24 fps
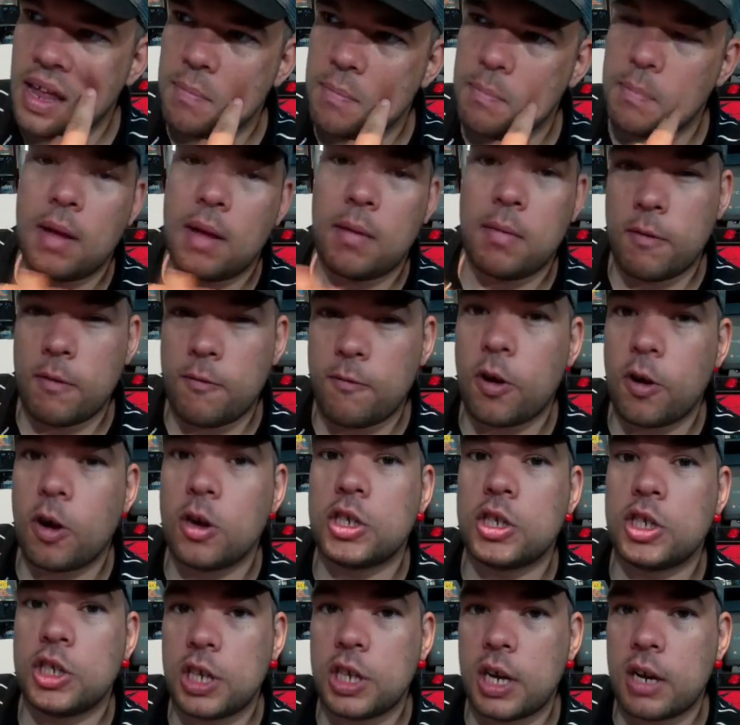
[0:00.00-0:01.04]
The
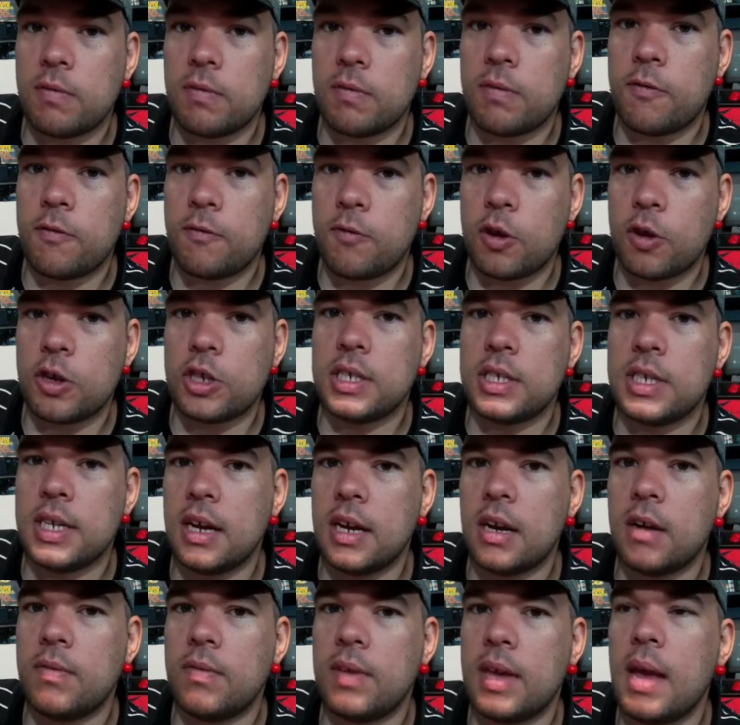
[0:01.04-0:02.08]
first gener- the first year
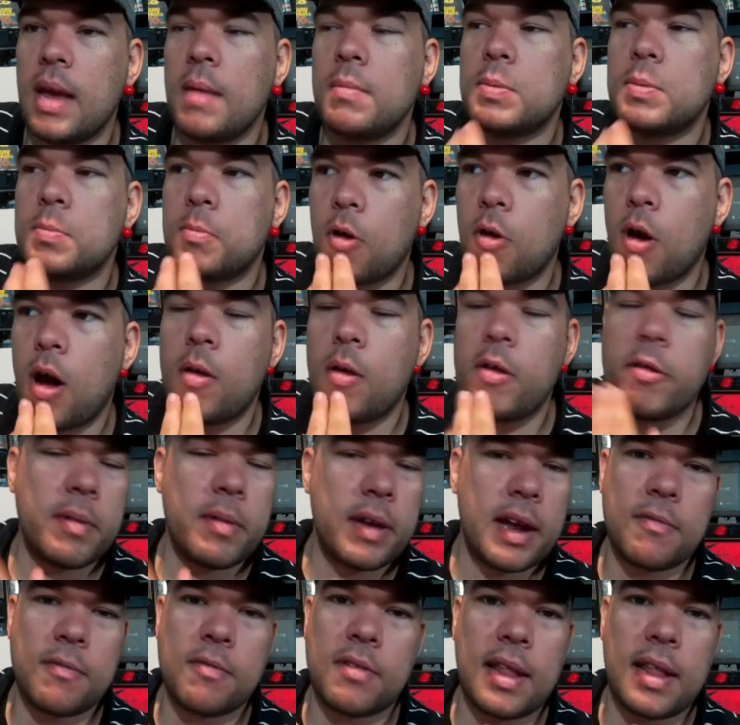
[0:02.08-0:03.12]
of games probably, but
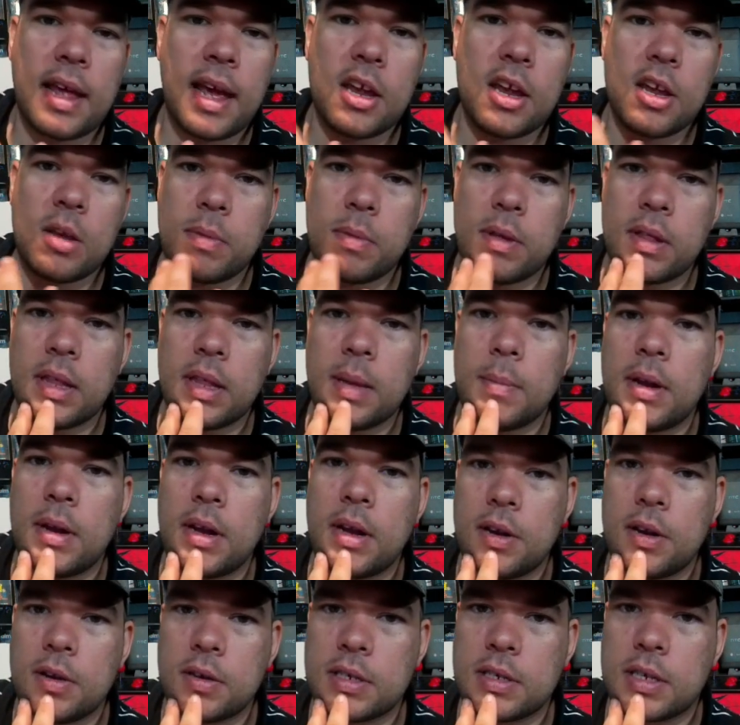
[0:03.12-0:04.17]
after that you'd be limiting
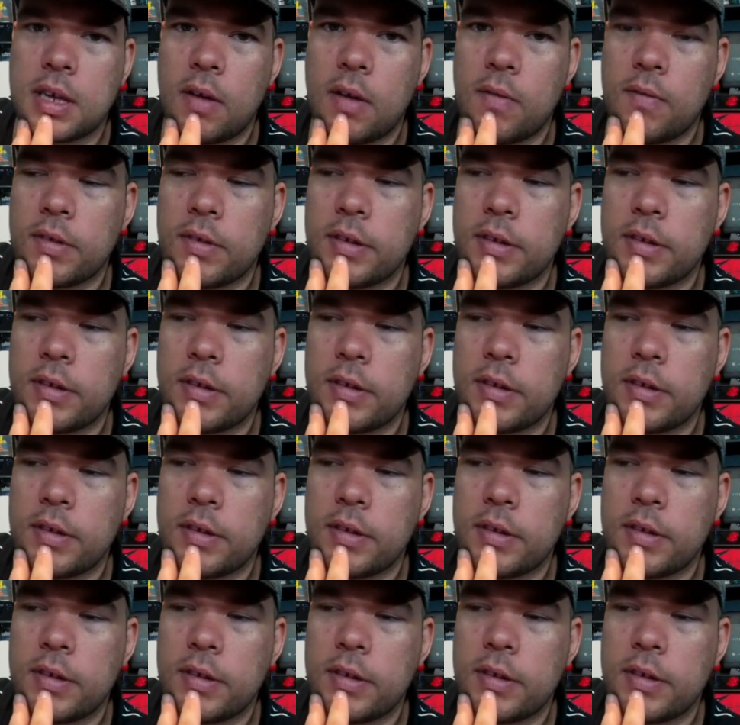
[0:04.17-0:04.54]
yourself.